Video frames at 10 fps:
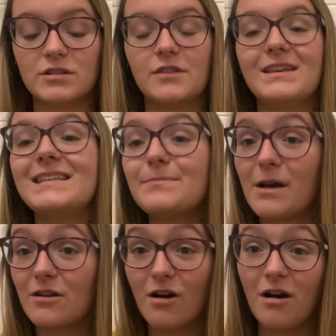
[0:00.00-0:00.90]
So this is
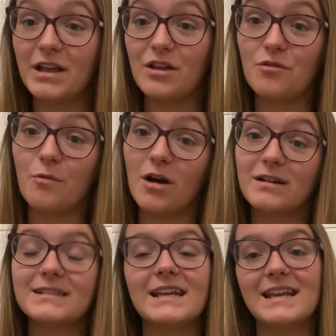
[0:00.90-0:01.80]
about a guy who
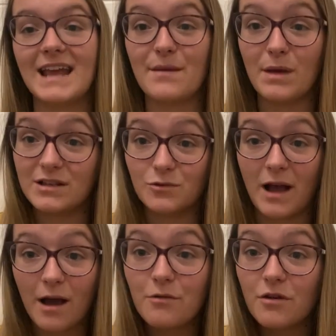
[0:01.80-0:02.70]
works in a mental
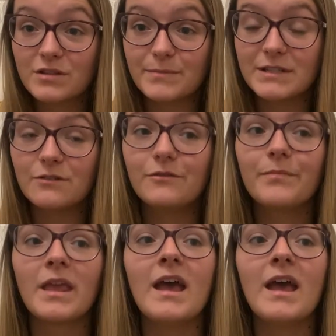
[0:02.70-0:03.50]
health hospital,